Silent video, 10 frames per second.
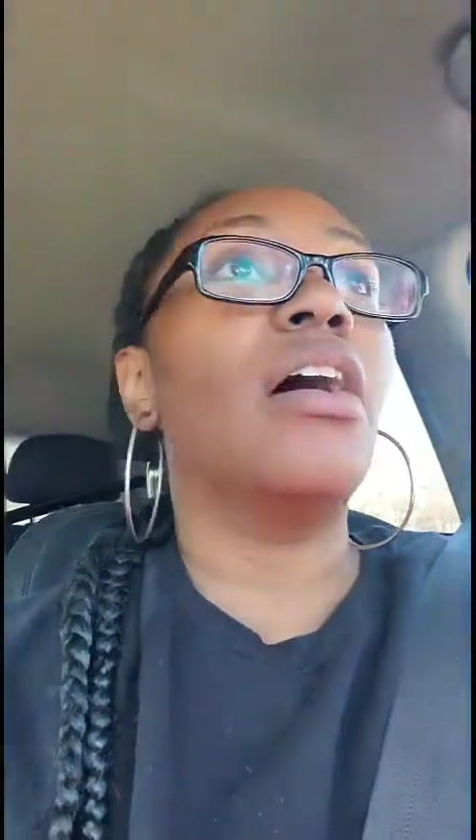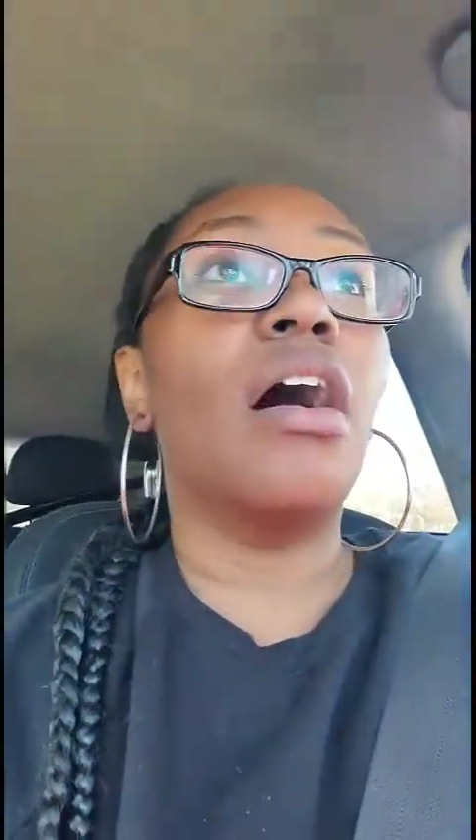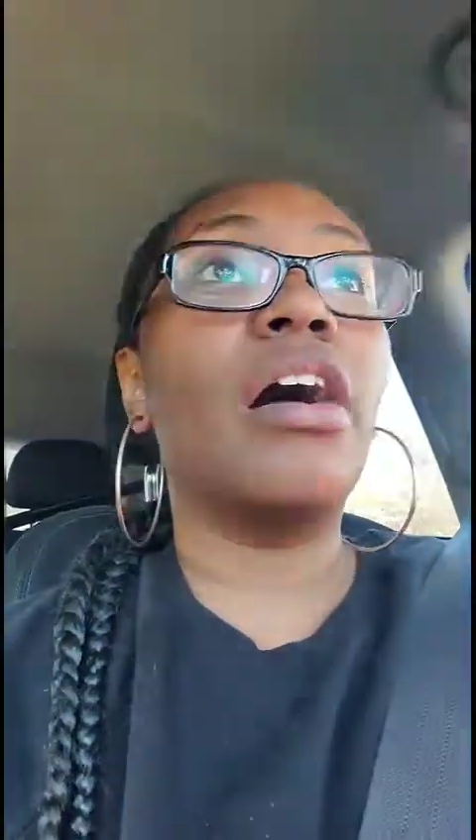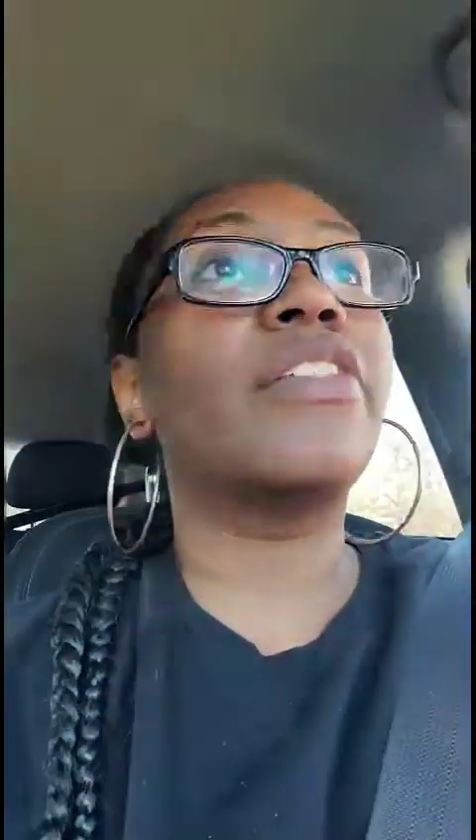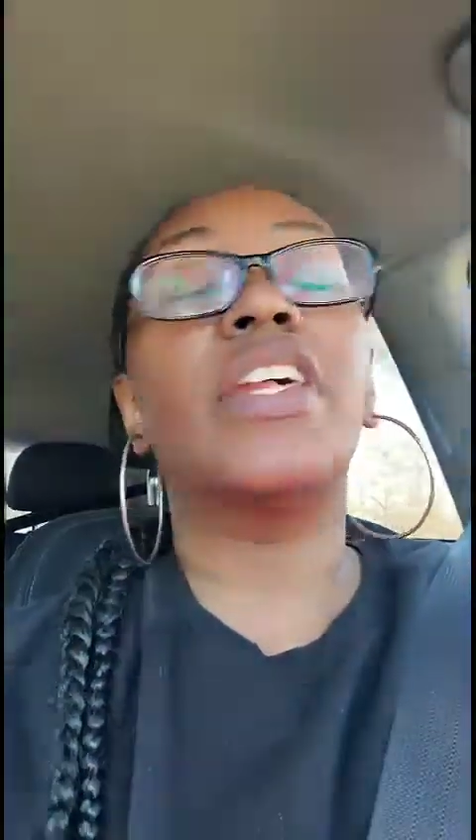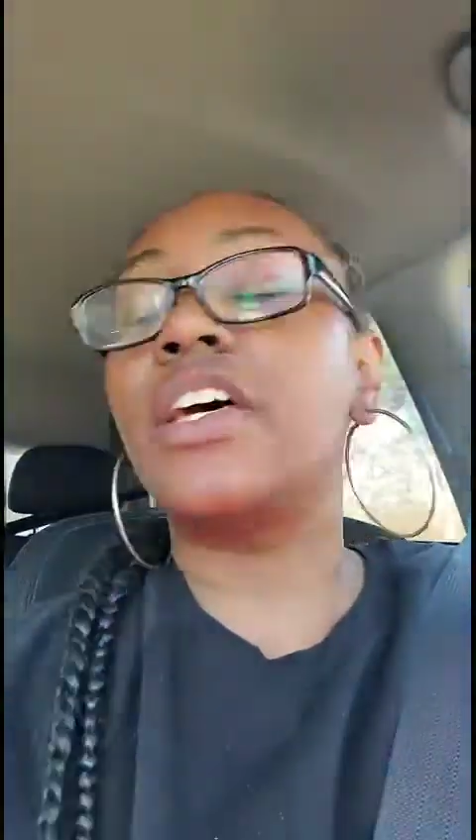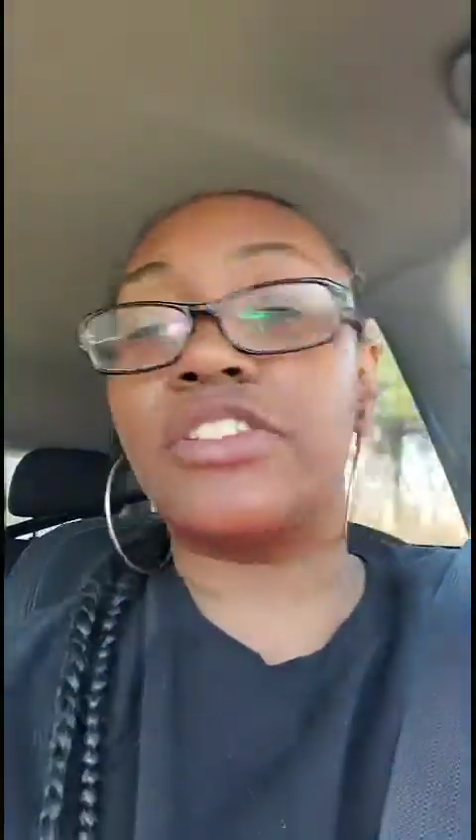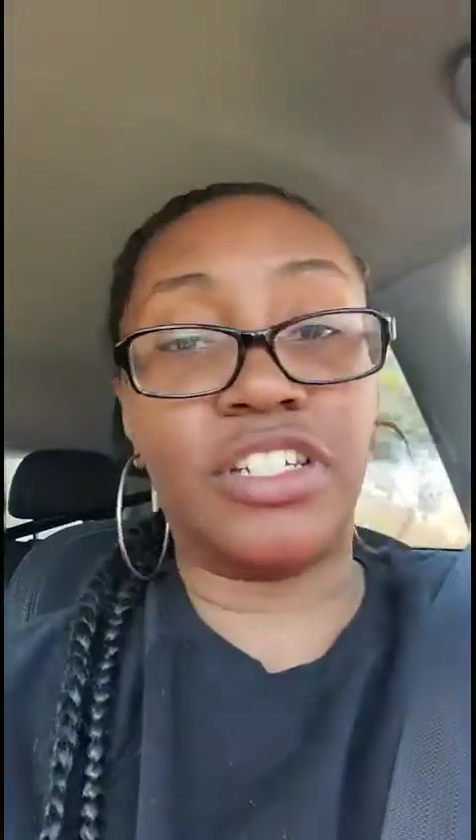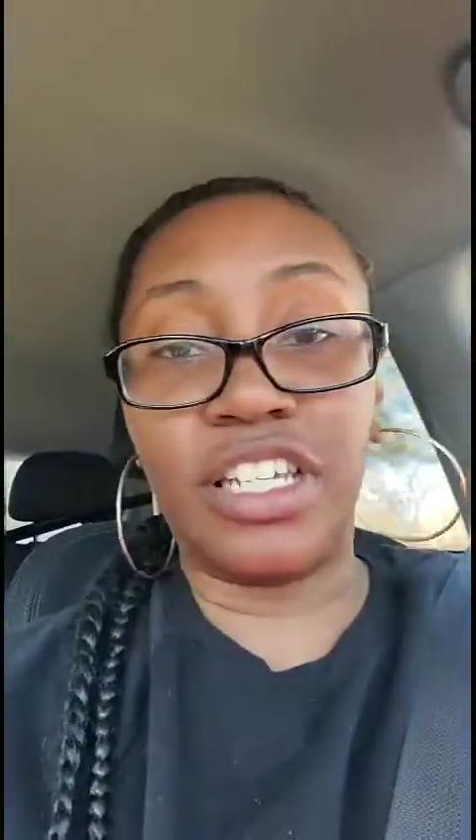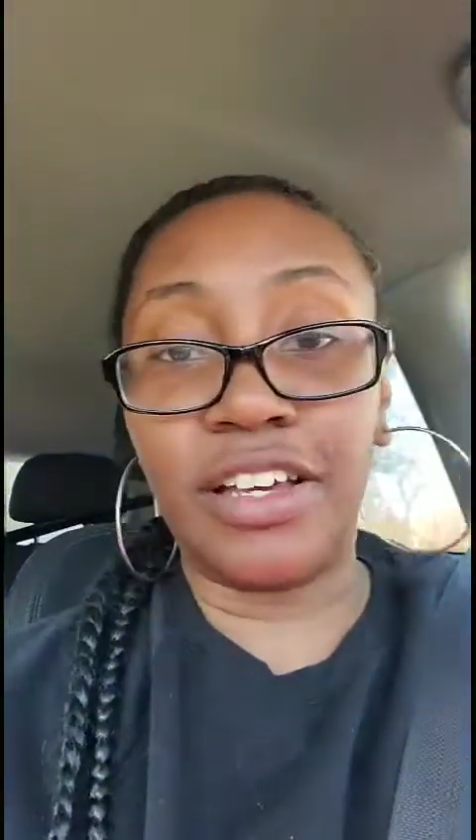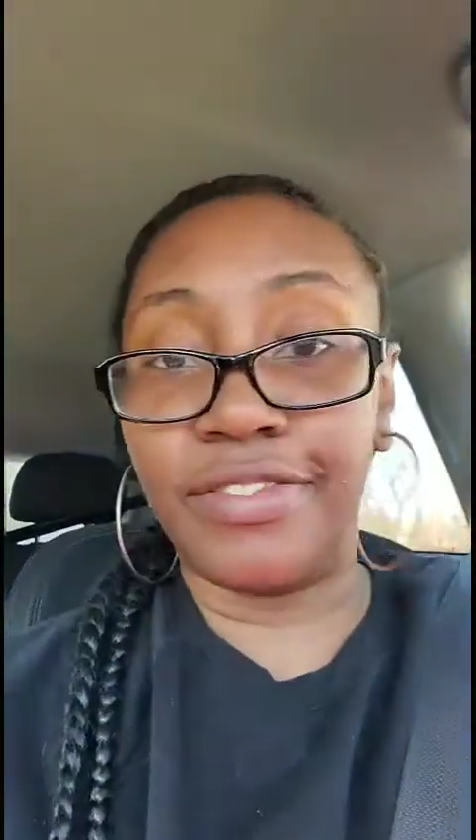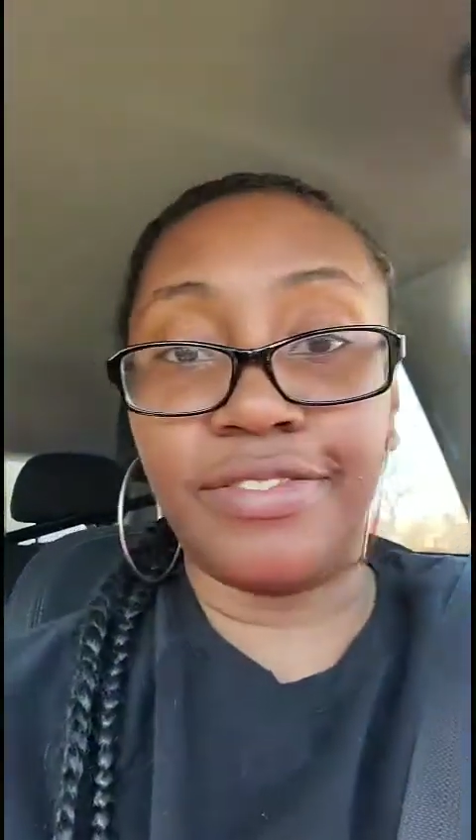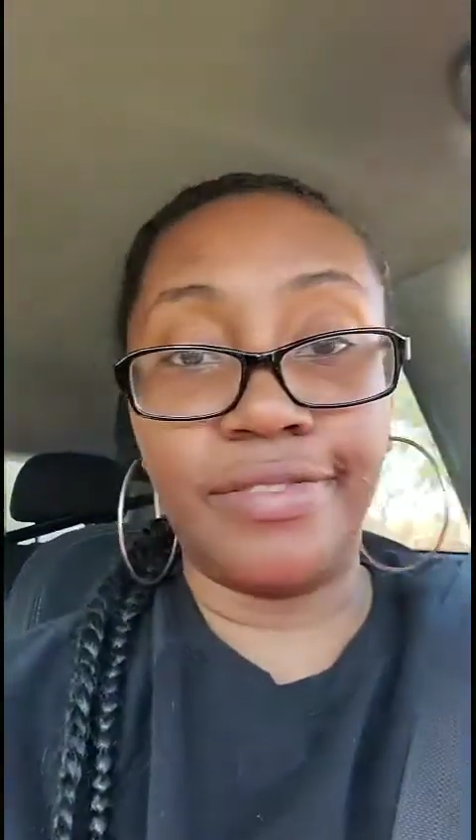all that other stuff.